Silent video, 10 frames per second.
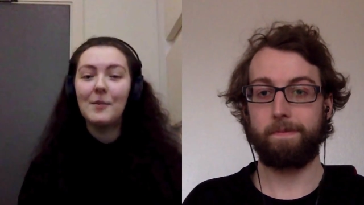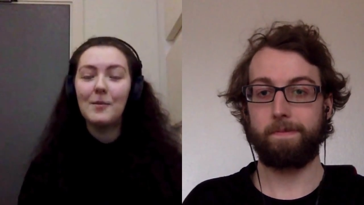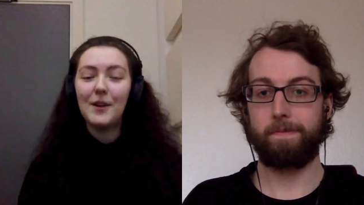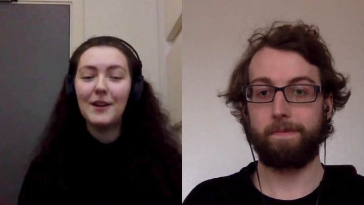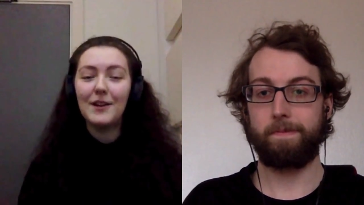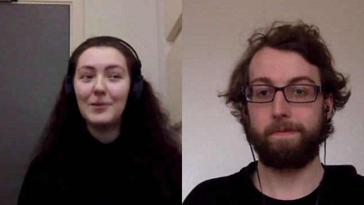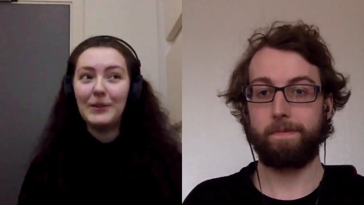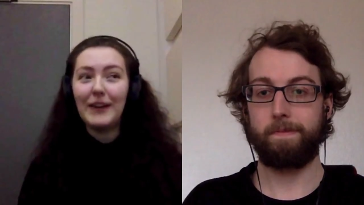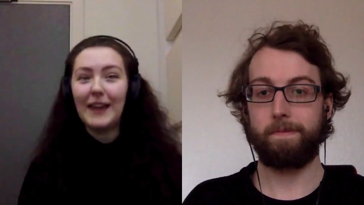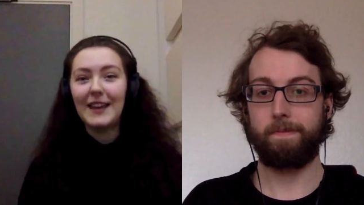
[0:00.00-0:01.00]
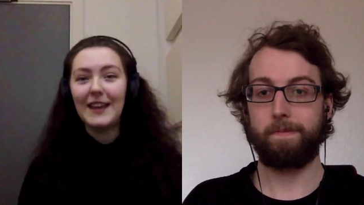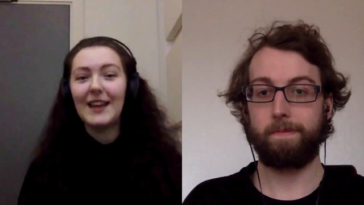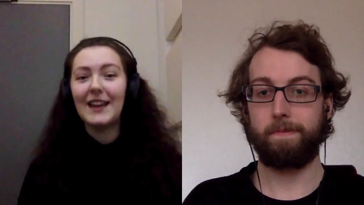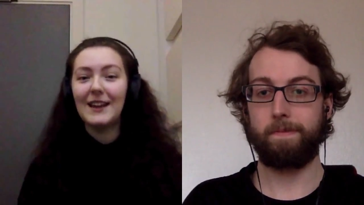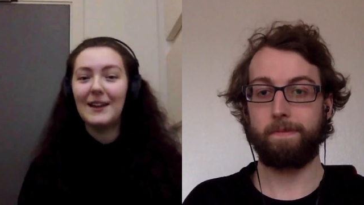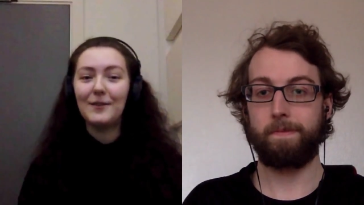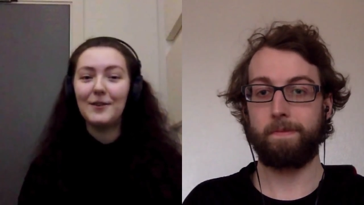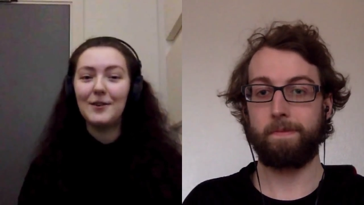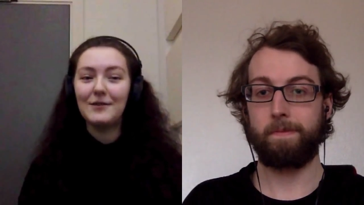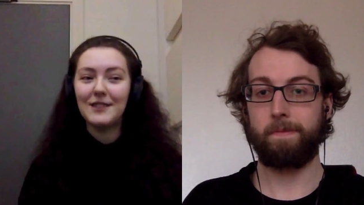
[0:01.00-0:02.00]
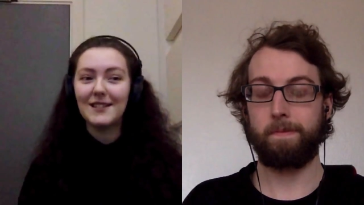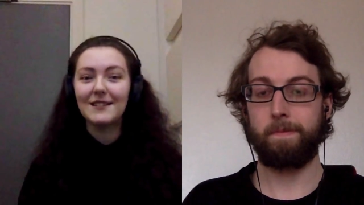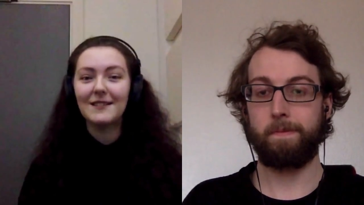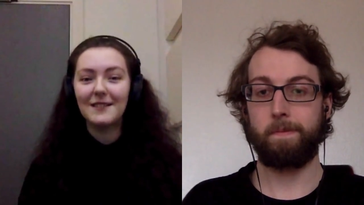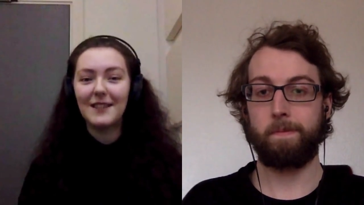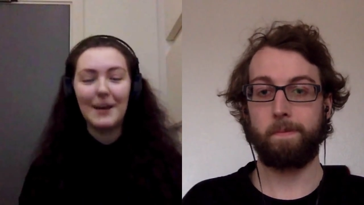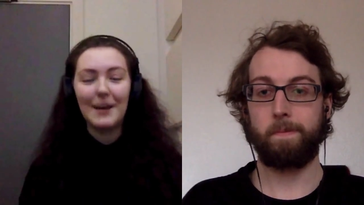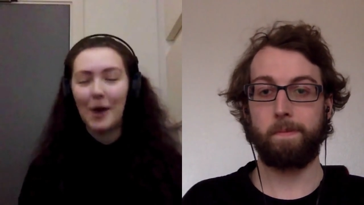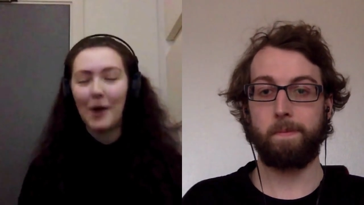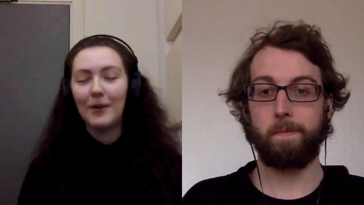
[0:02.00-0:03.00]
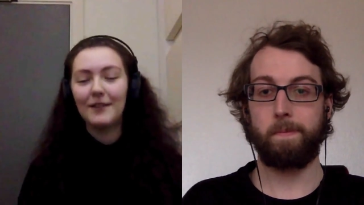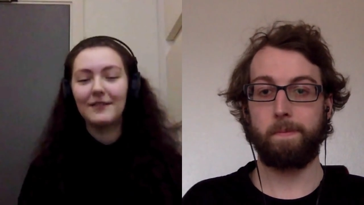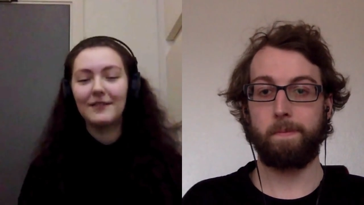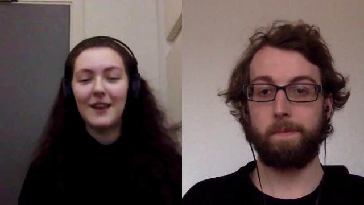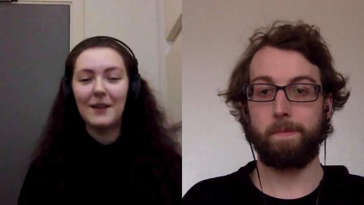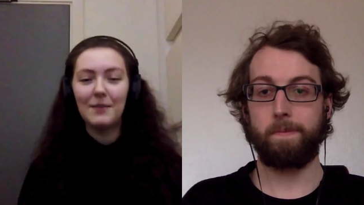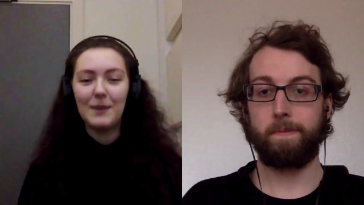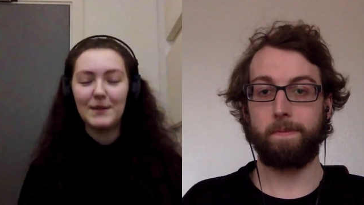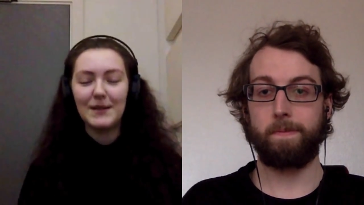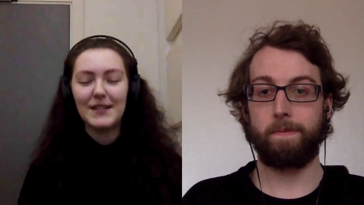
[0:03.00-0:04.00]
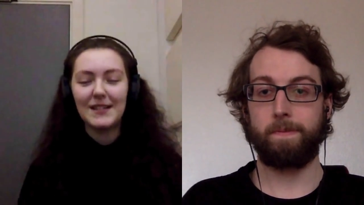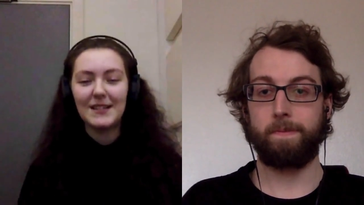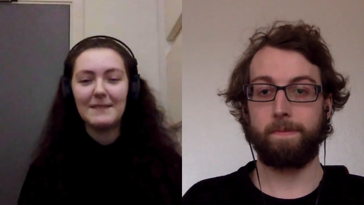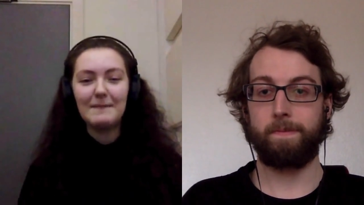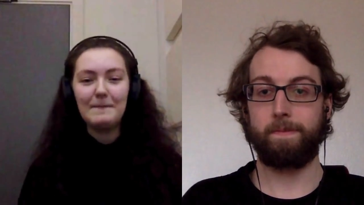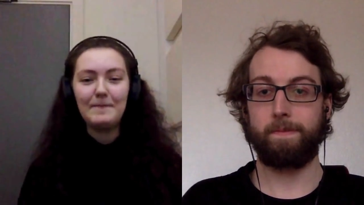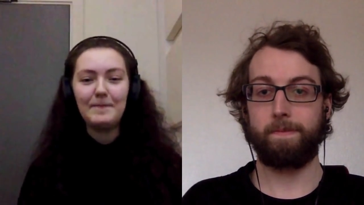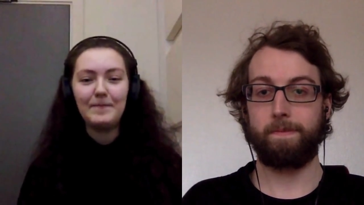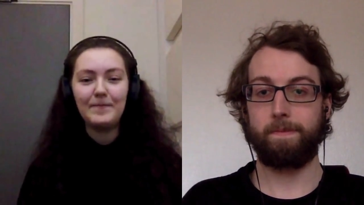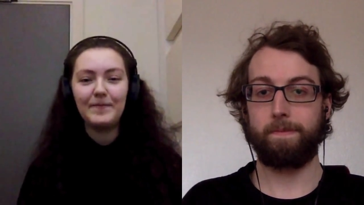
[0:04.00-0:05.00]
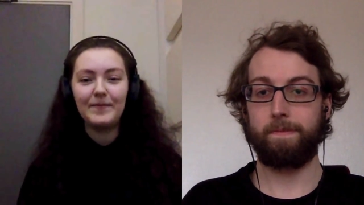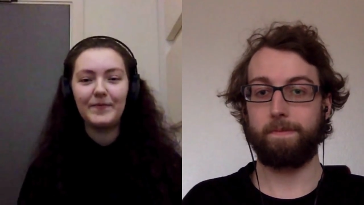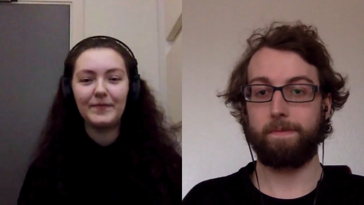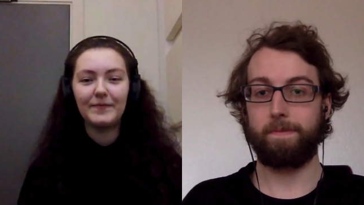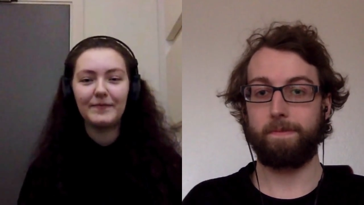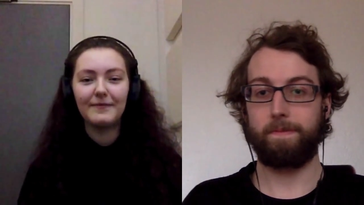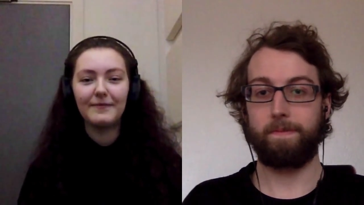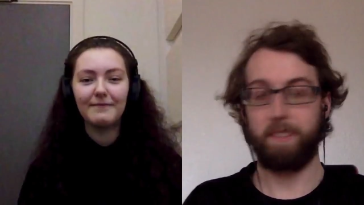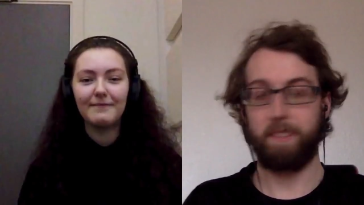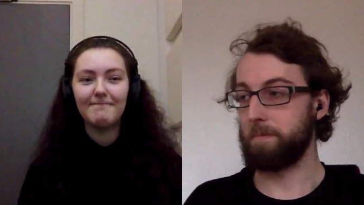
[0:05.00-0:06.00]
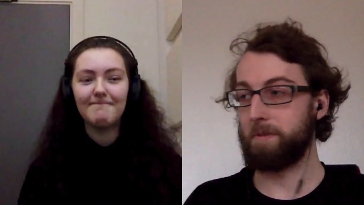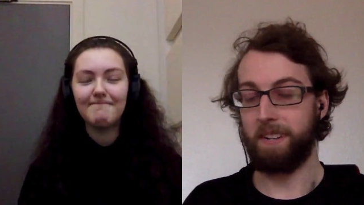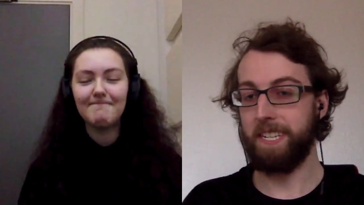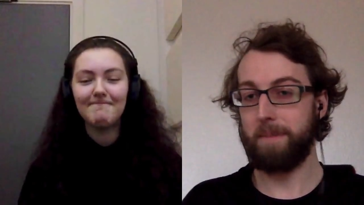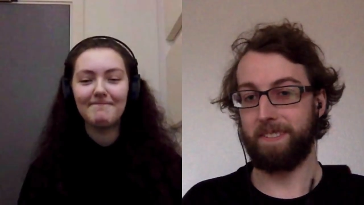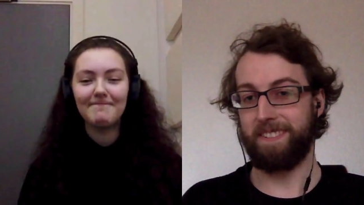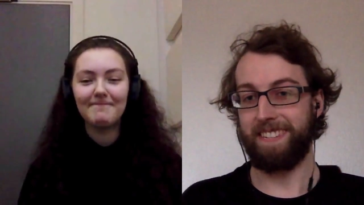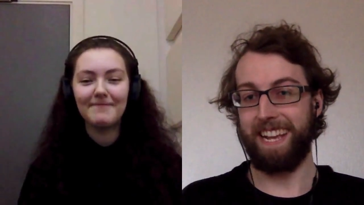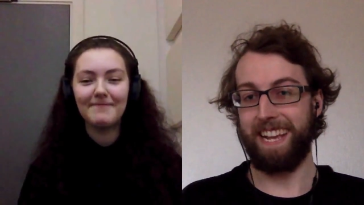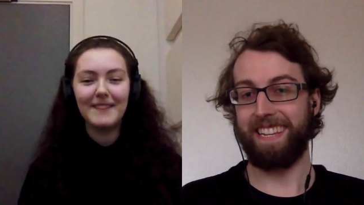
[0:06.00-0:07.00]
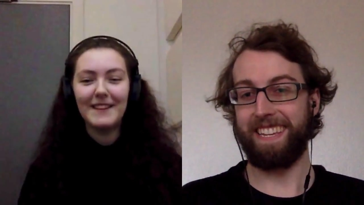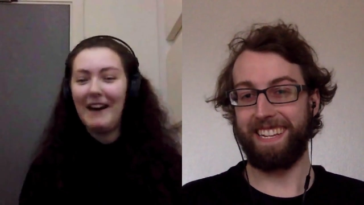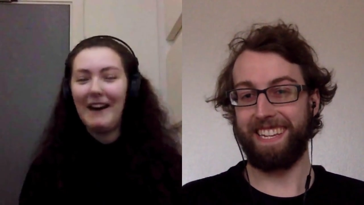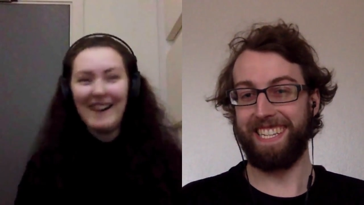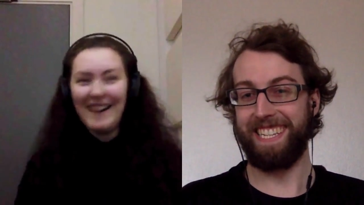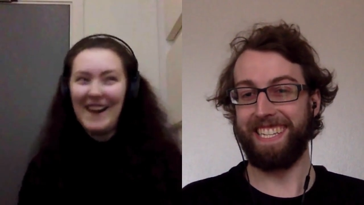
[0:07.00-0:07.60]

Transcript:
Speaker 1: but you will get there if you just keep going and be persistent
Speaker 2: that's some great tips and uh,
Speaker 1: uh,